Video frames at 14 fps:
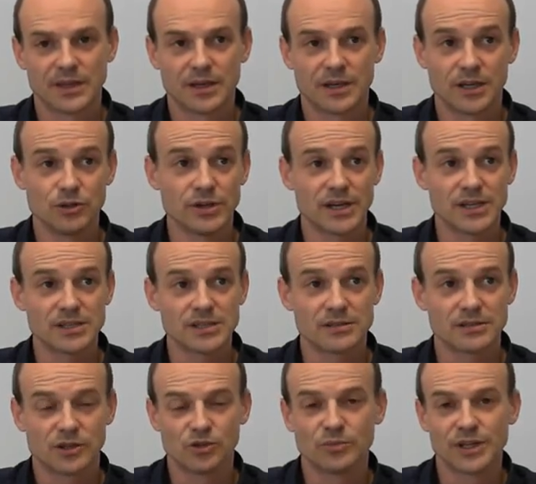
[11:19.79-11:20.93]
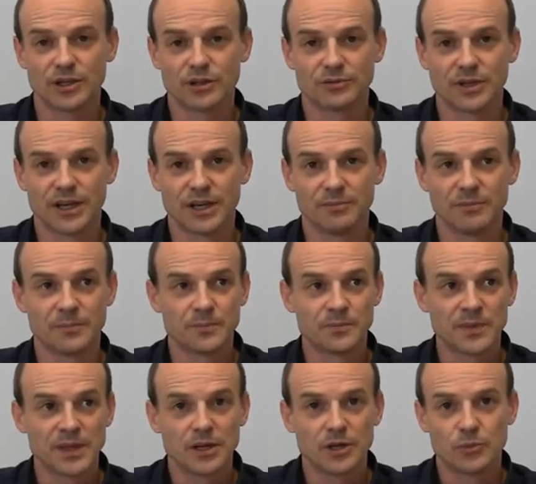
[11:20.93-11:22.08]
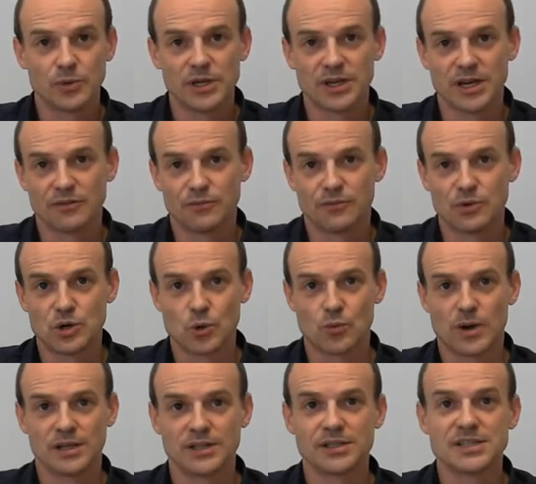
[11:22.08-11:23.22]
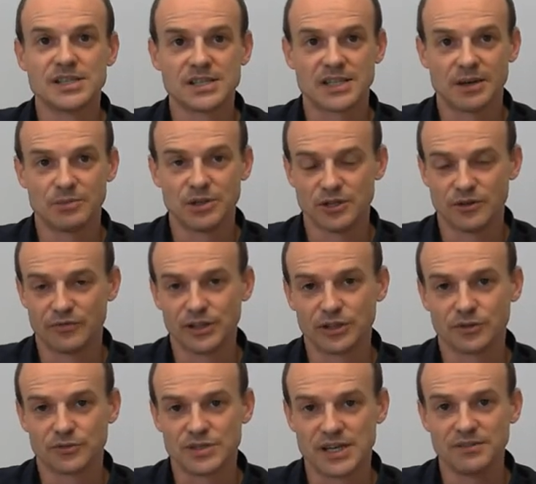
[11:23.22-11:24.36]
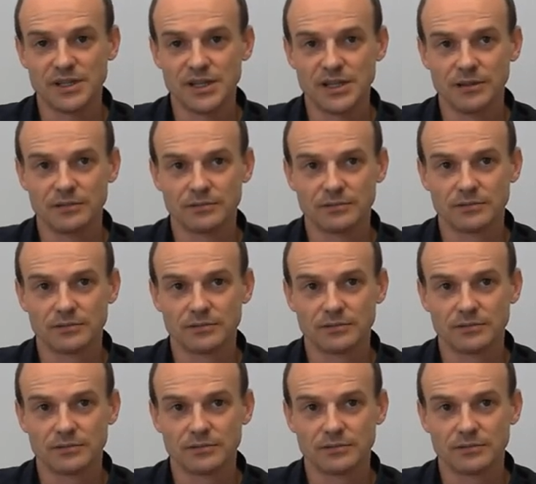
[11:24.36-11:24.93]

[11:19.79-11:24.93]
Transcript: Can you guess how many of them we have for one system in the field of safety?